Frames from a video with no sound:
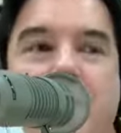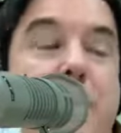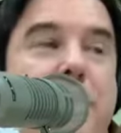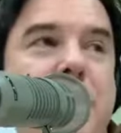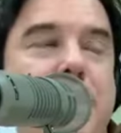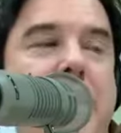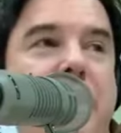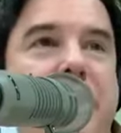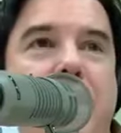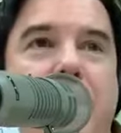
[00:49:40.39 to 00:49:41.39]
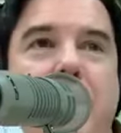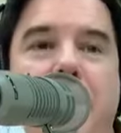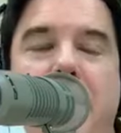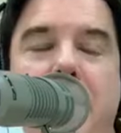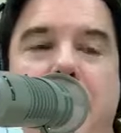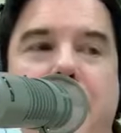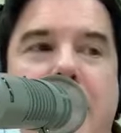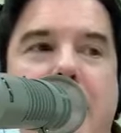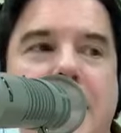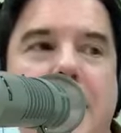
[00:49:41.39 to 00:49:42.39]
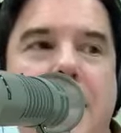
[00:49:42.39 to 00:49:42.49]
Maybe she's making fun of me, making my accent.